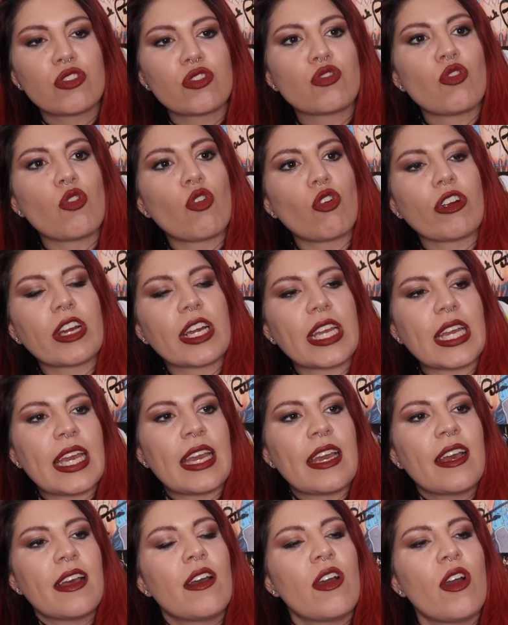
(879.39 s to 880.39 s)

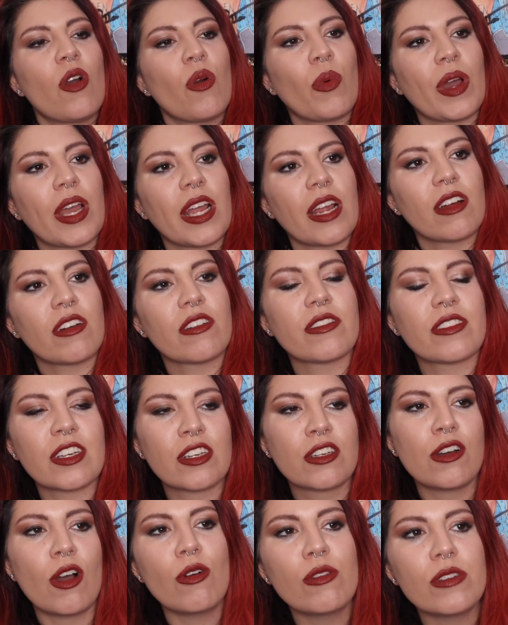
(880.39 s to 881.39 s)
story where the
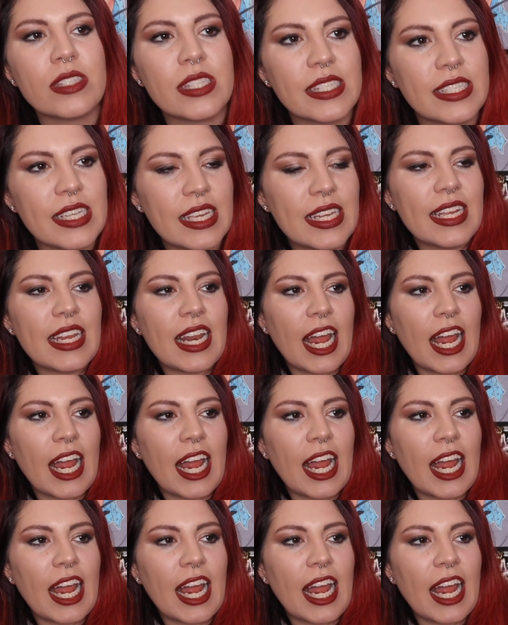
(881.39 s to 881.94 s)
ghosts in it,